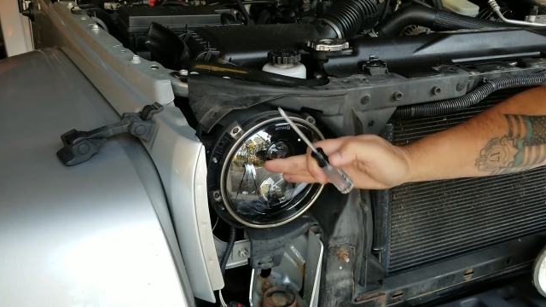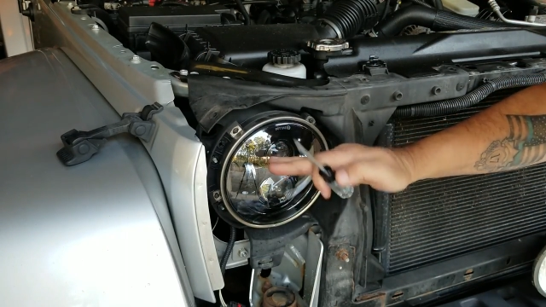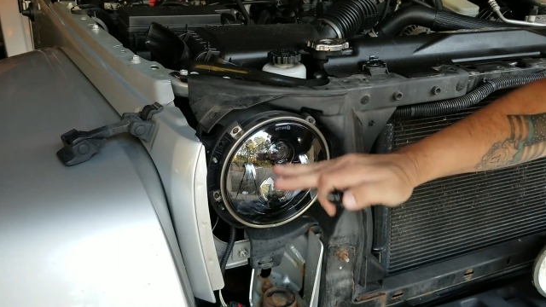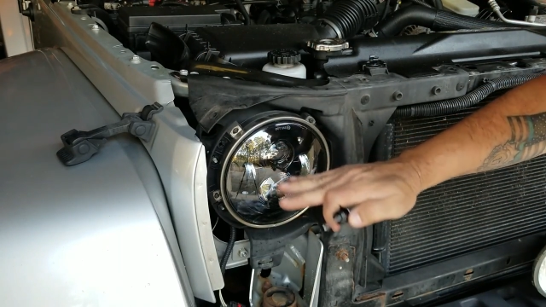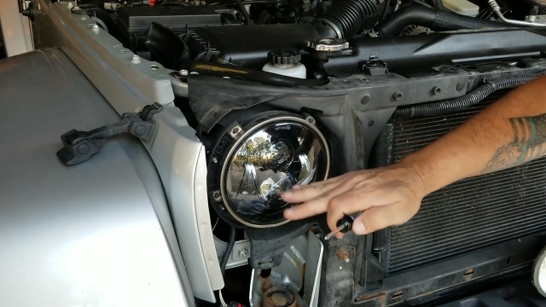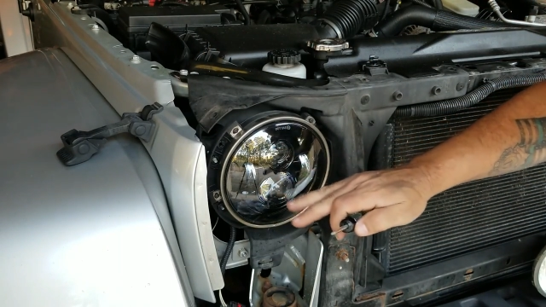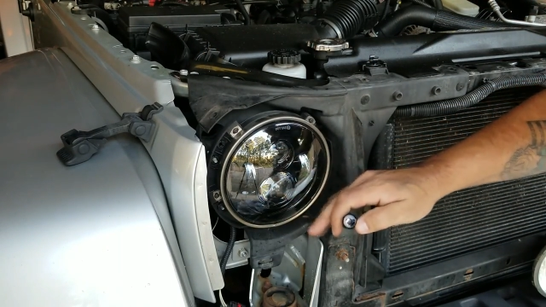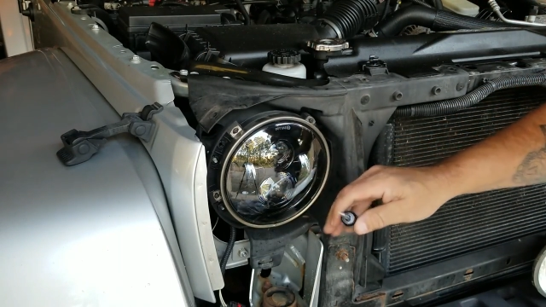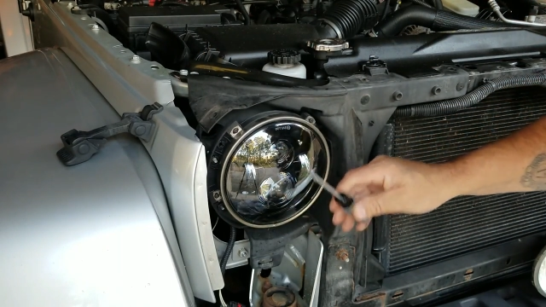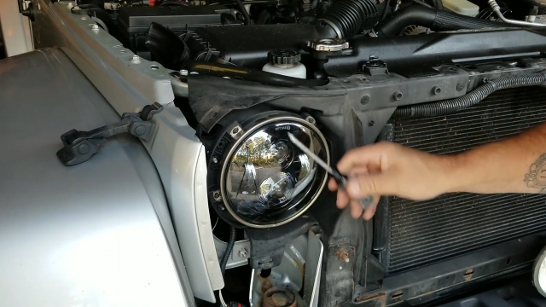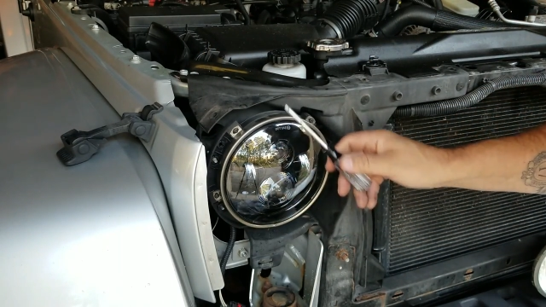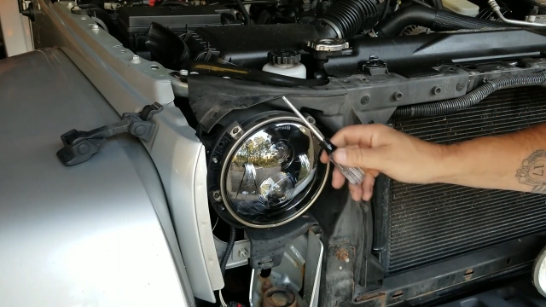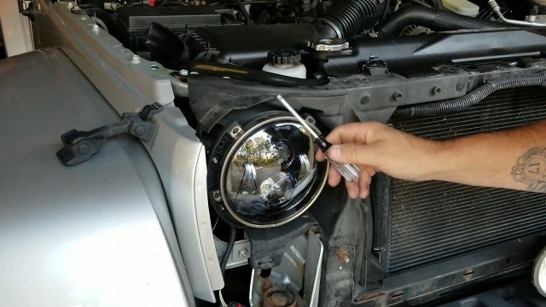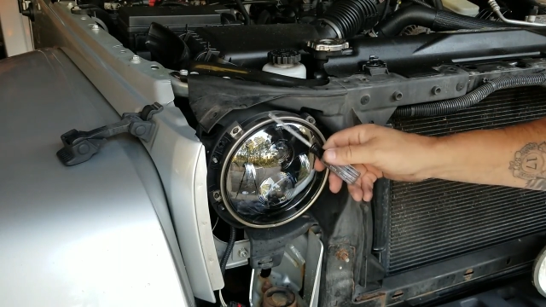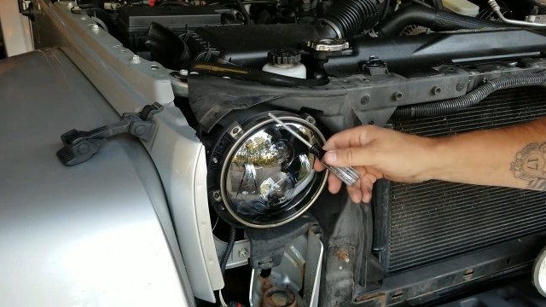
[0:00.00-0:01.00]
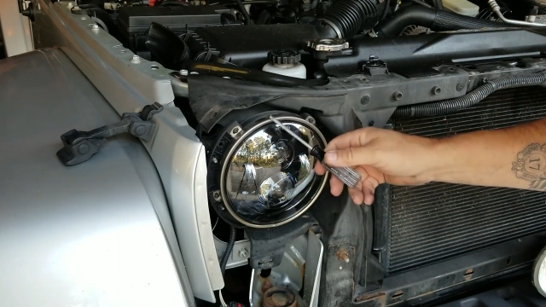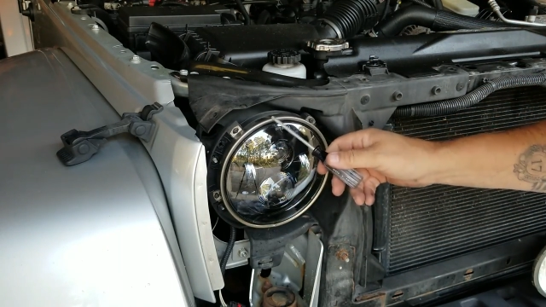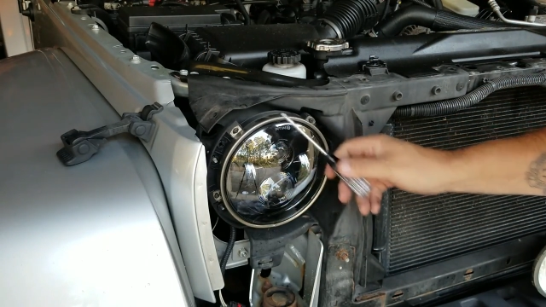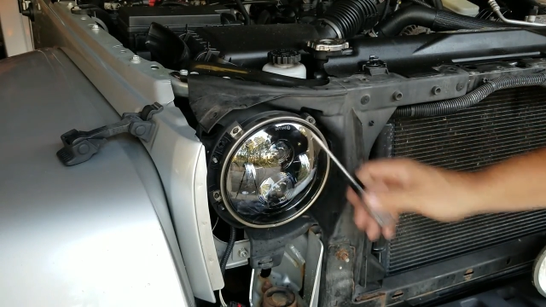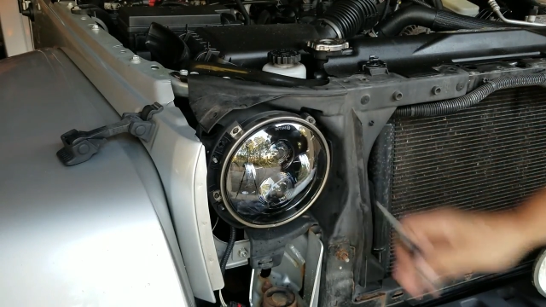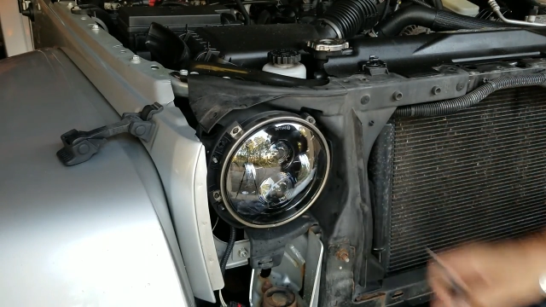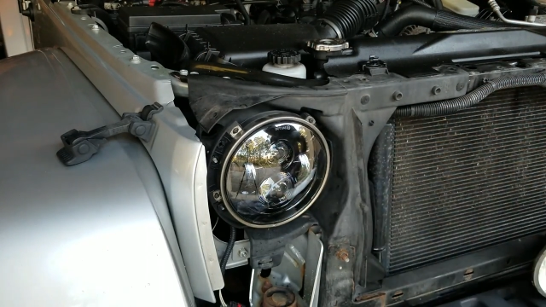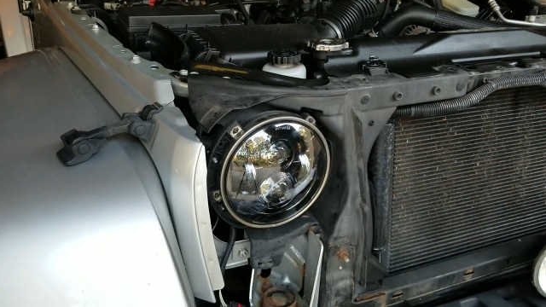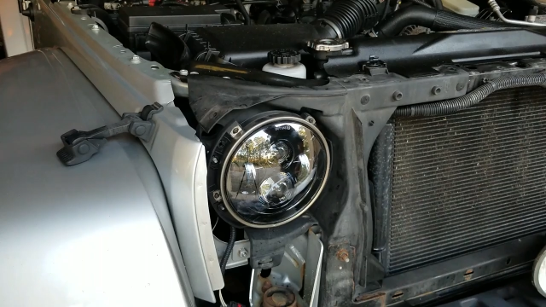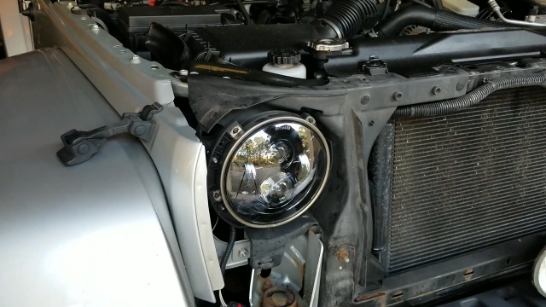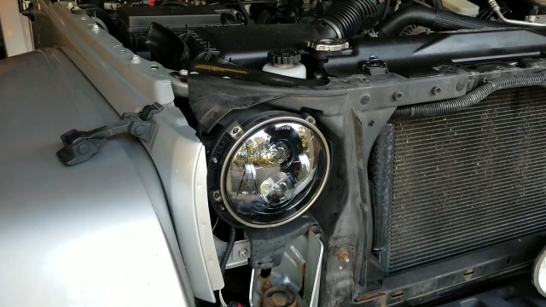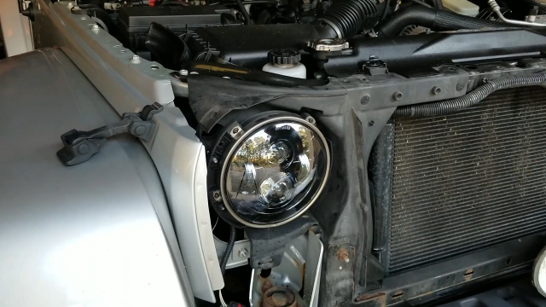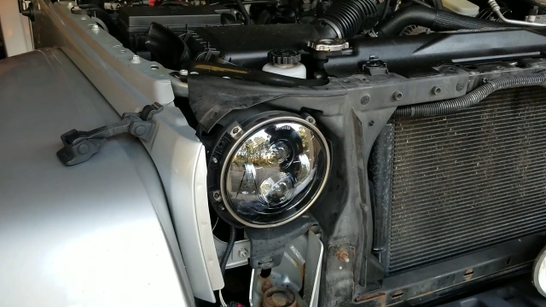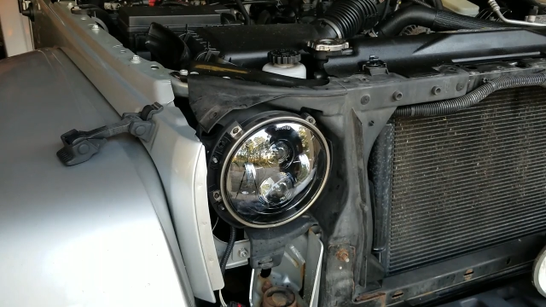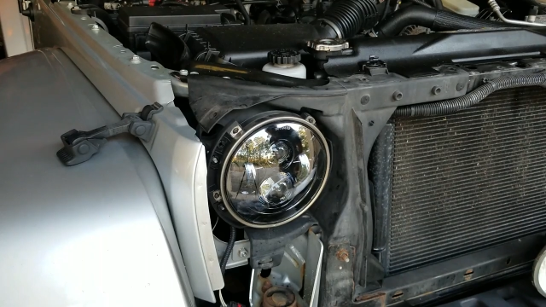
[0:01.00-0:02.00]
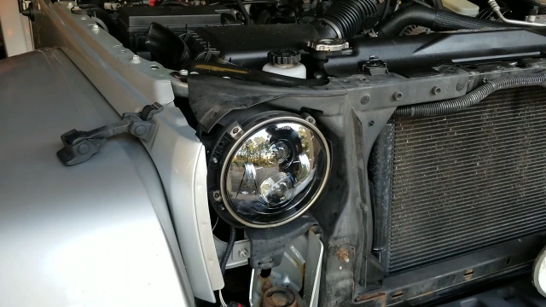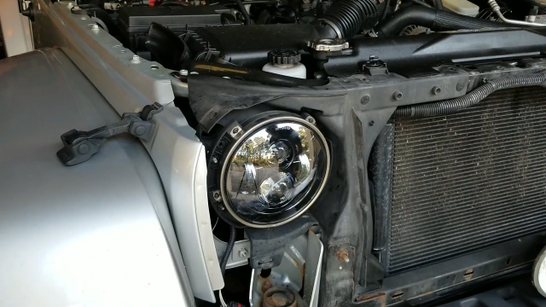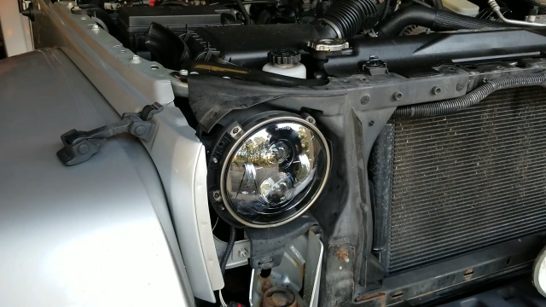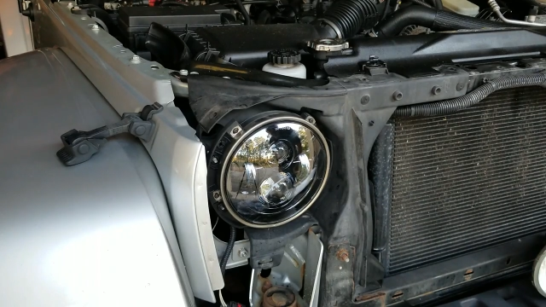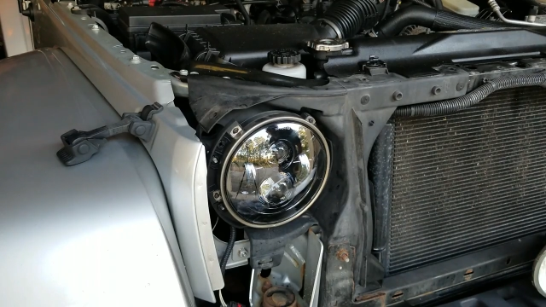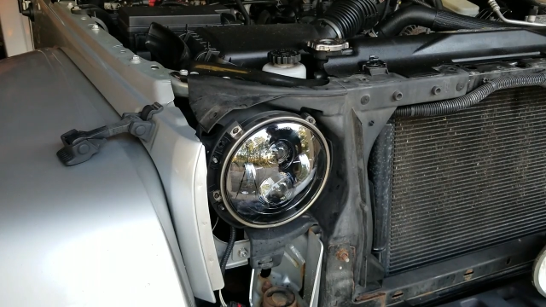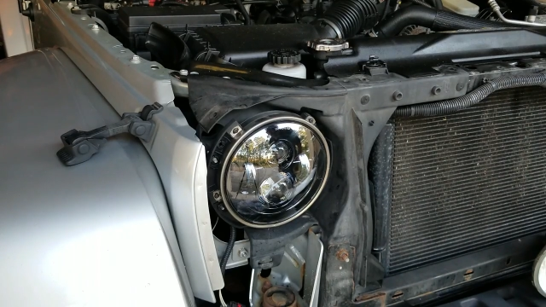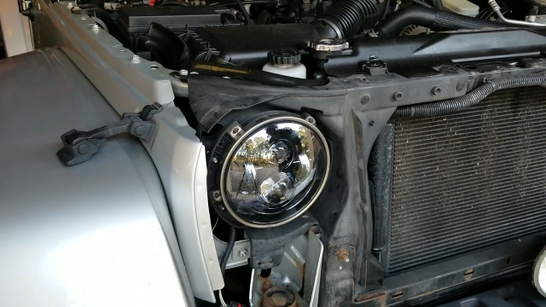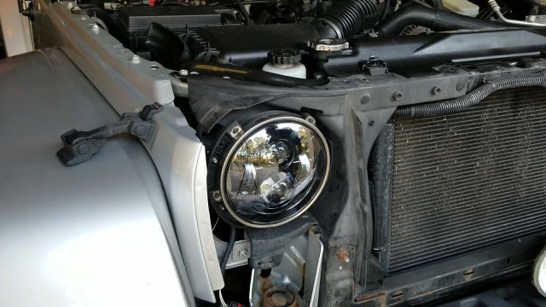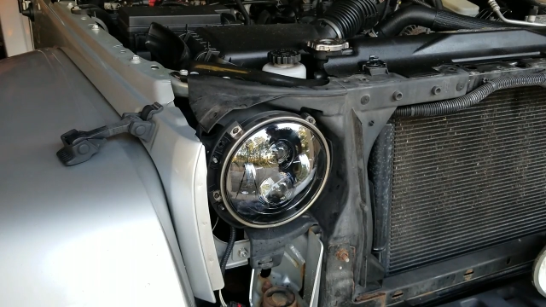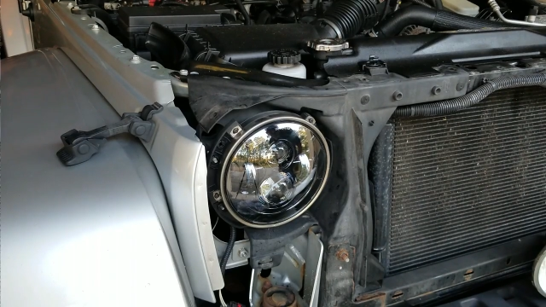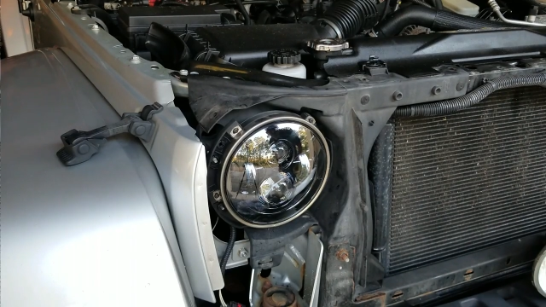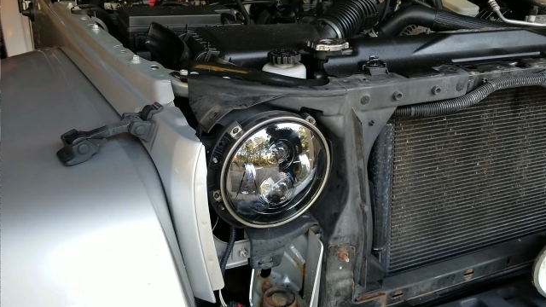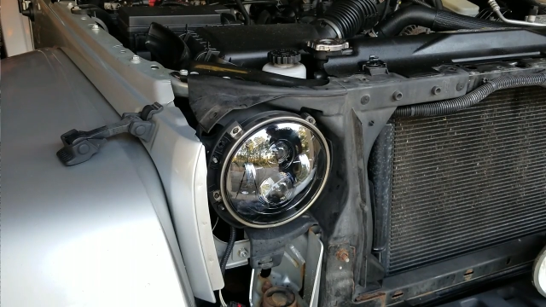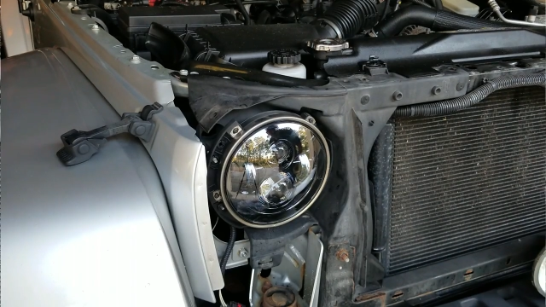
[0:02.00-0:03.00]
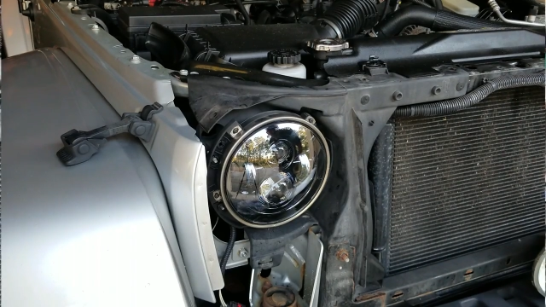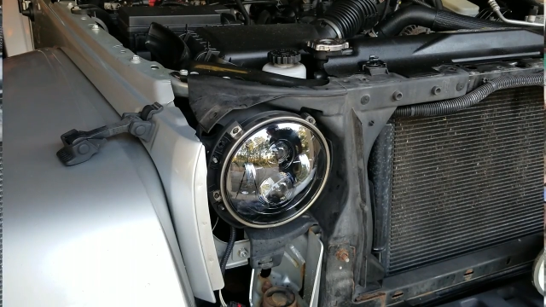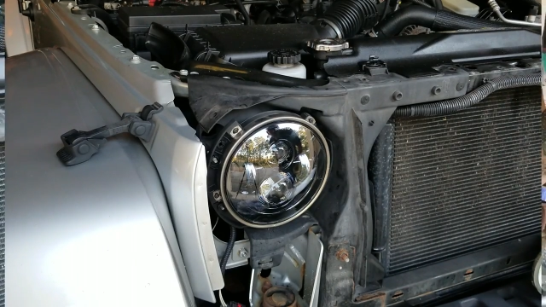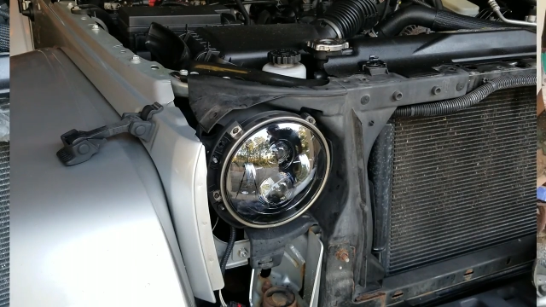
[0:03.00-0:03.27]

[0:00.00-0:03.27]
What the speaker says: No face is visible, so there are no lips to read.